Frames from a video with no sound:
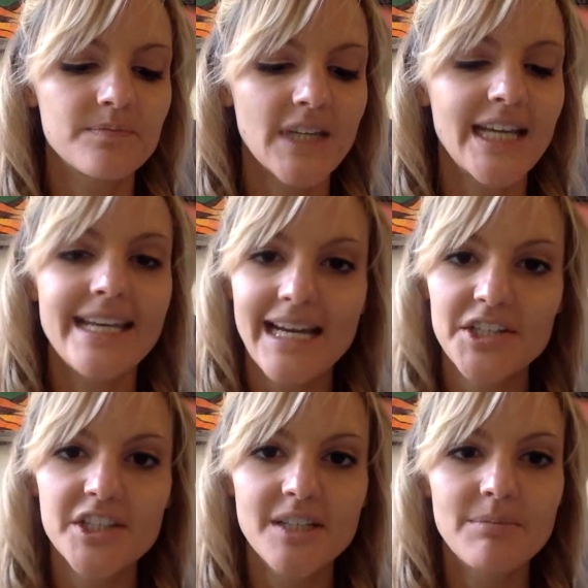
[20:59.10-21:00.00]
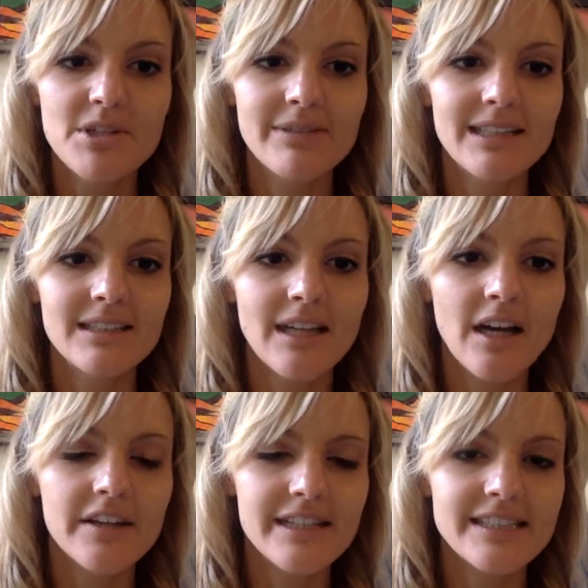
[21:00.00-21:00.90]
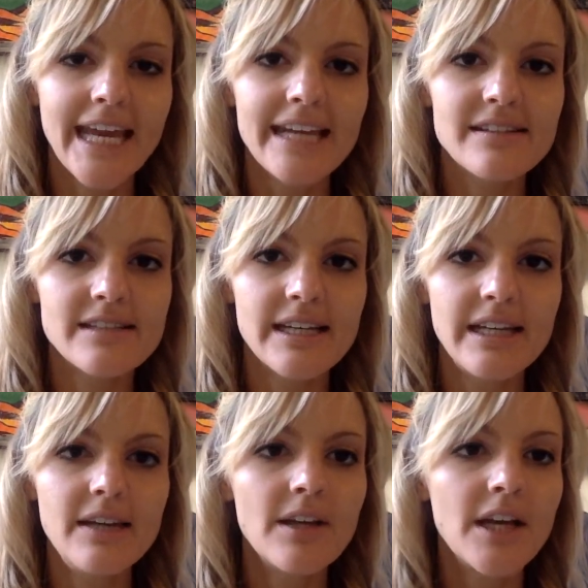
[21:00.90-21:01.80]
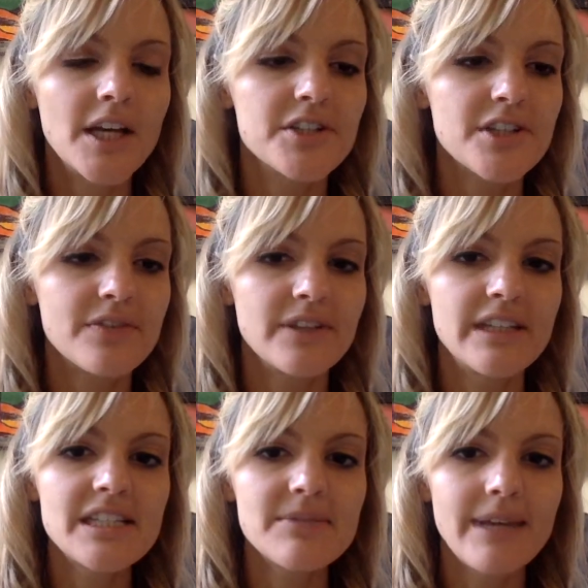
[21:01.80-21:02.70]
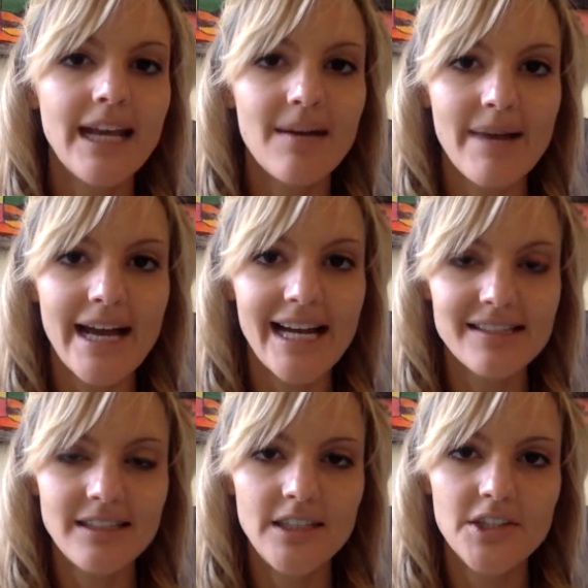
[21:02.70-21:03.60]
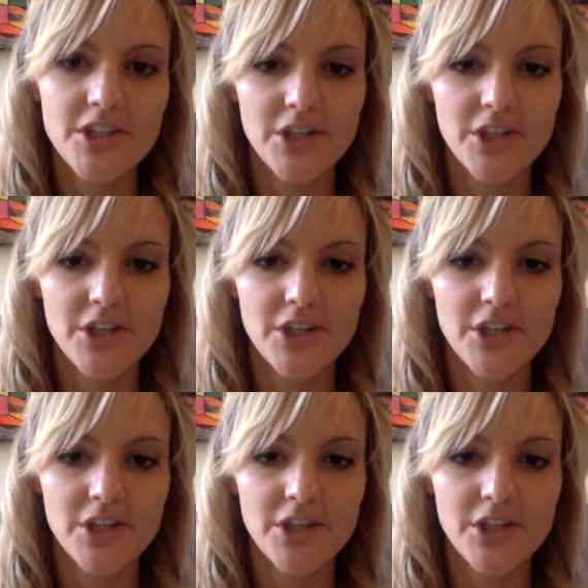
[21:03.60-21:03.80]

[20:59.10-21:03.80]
connection between this case study. So for this week, I'm asking you to